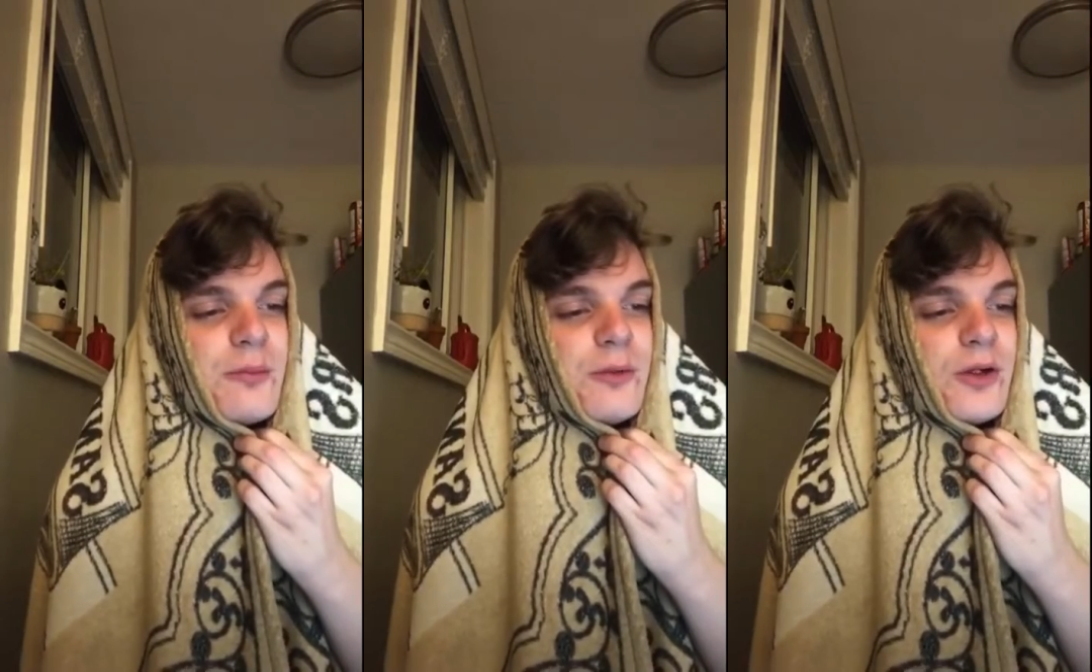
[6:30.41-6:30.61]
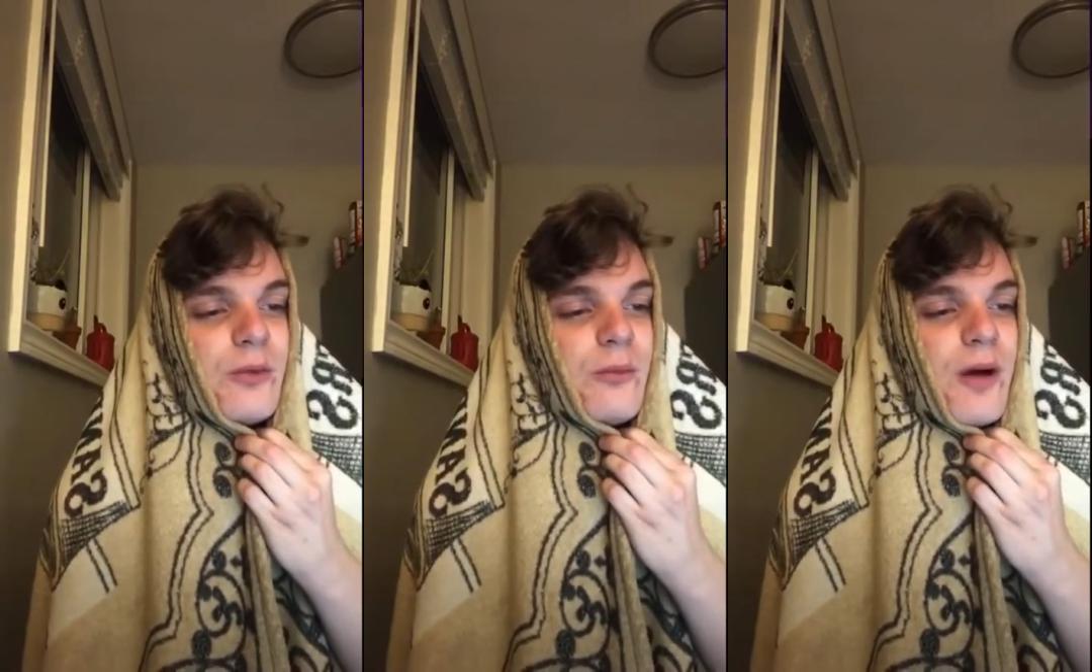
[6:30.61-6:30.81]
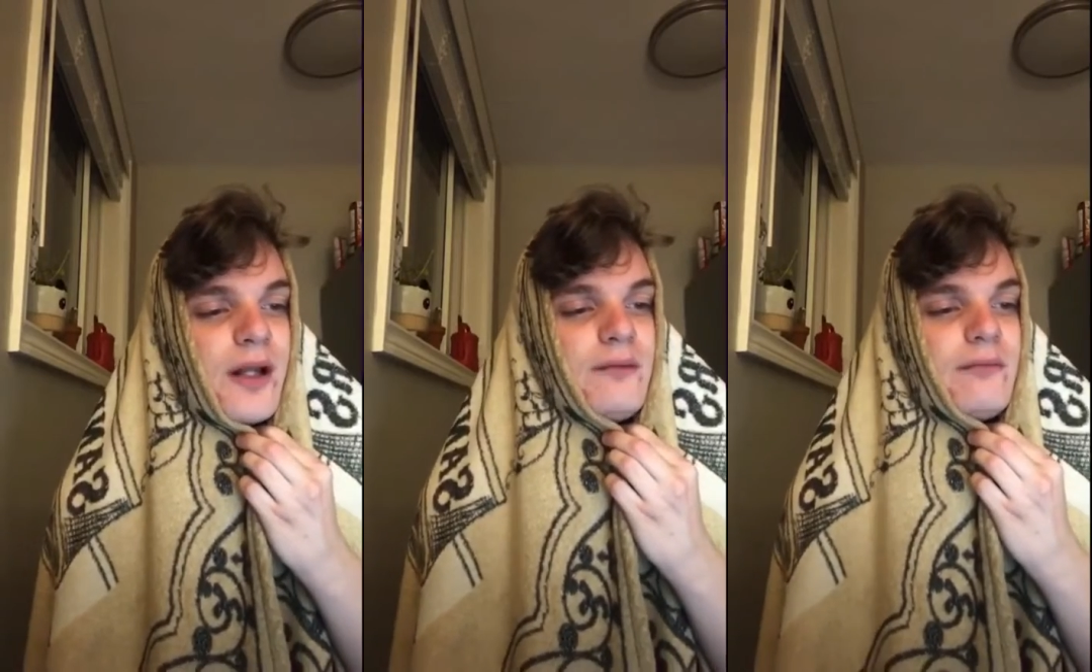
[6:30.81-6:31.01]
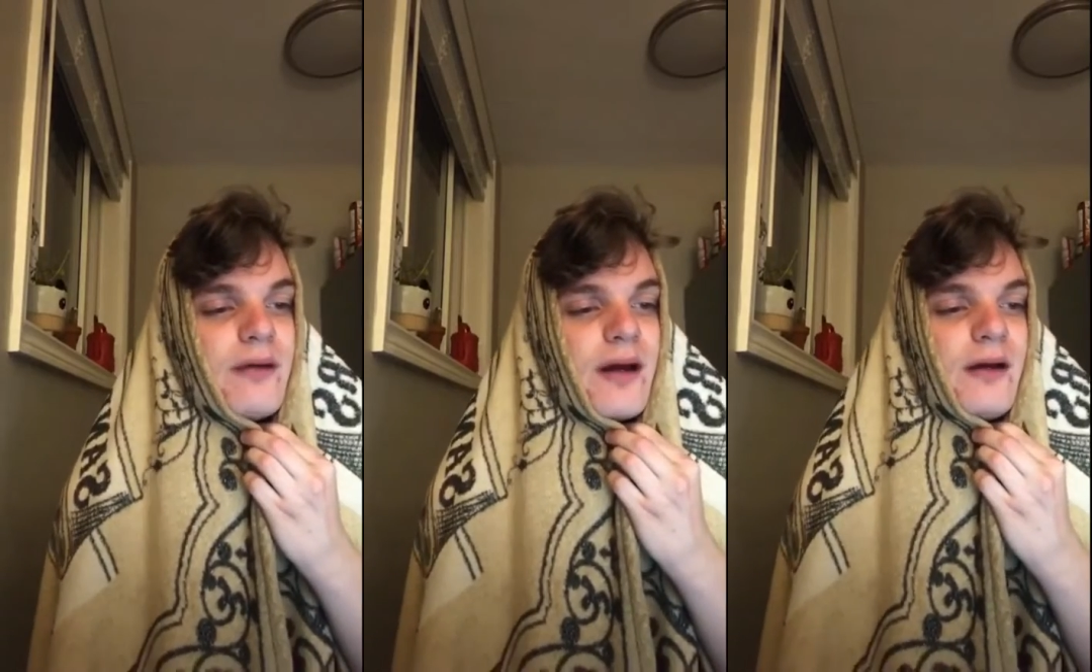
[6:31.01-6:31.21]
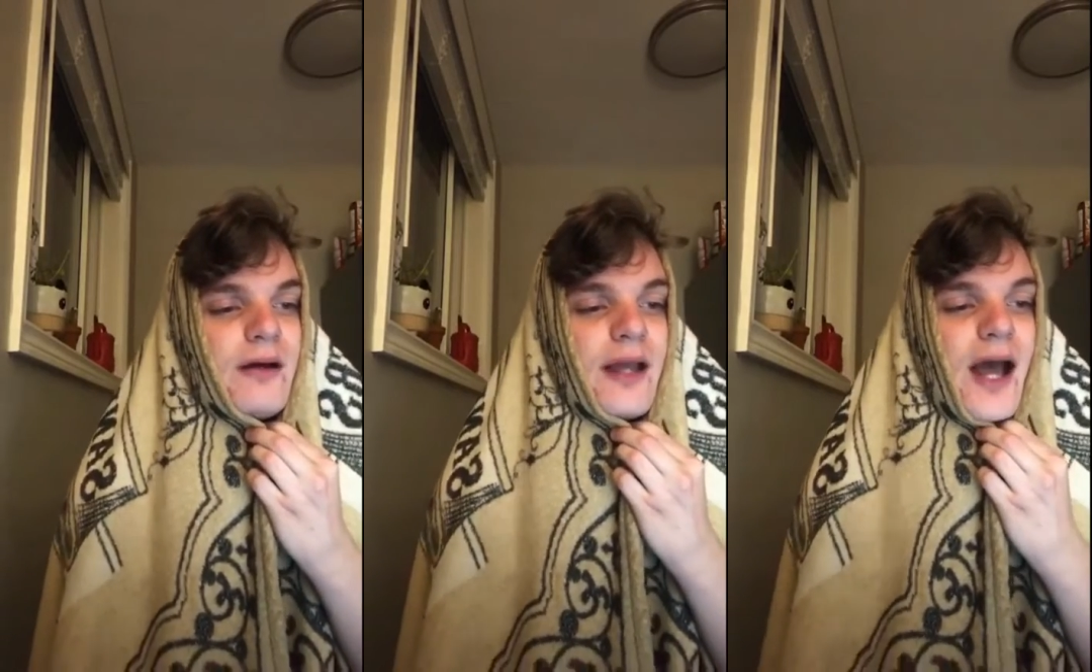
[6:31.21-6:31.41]
room in her wedding
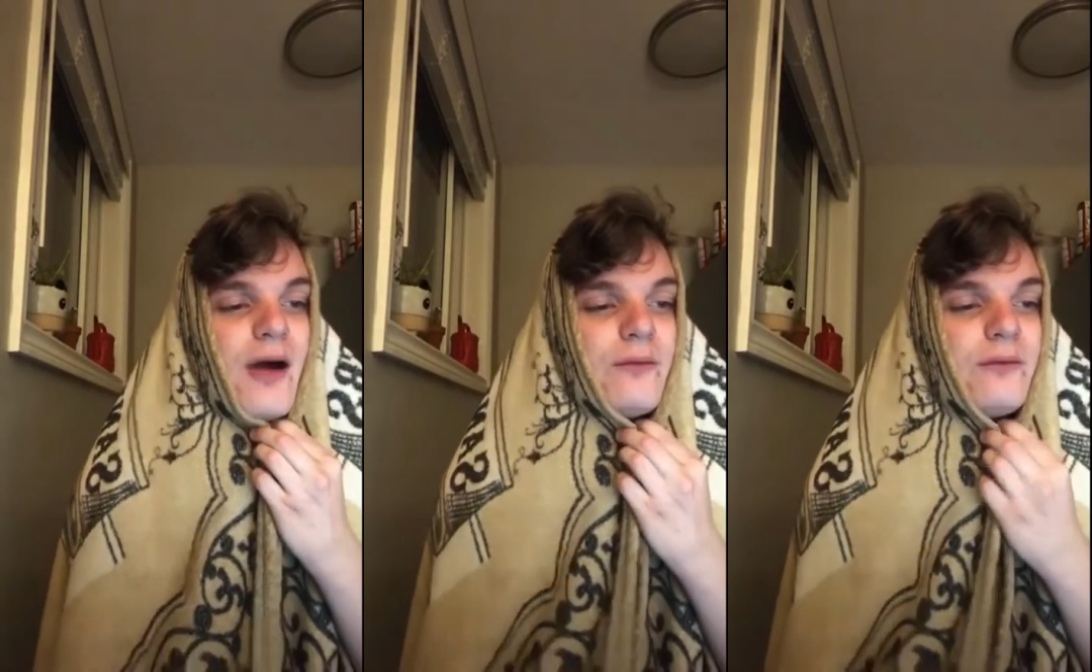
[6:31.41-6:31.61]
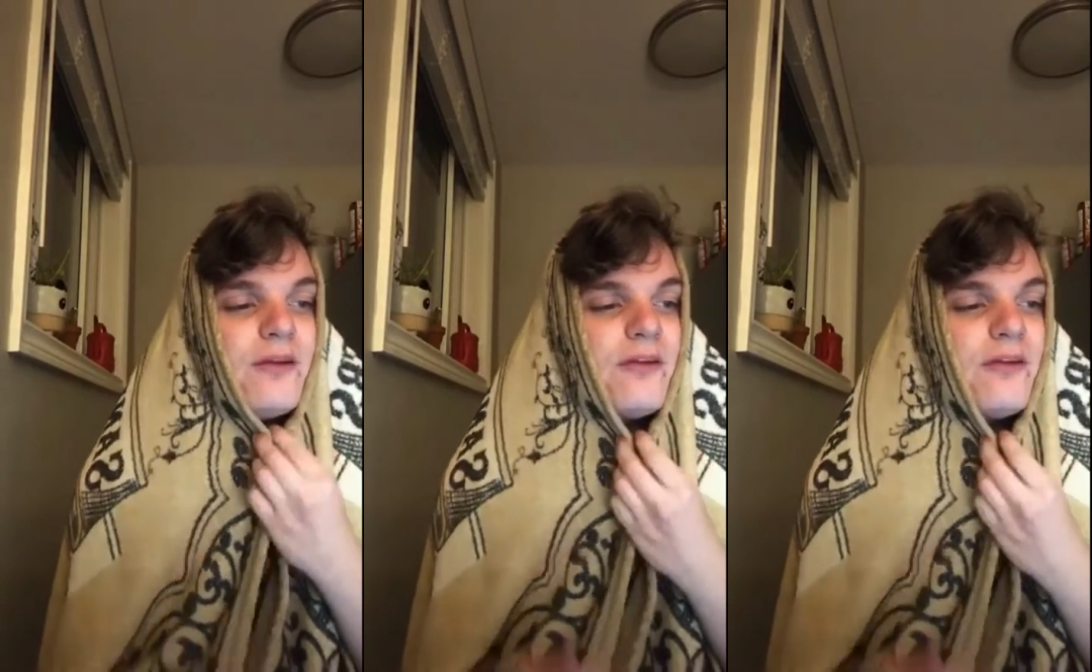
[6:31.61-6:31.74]
gown,